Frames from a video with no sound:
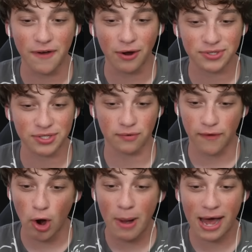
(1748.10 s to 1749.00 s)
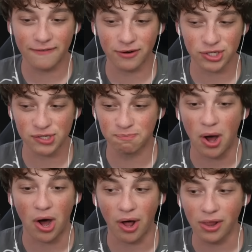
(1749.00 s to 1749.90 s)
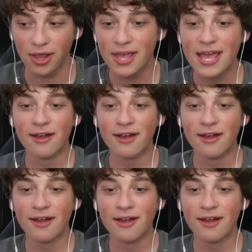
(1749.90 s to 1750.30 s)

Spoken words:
votes, robot versus ball.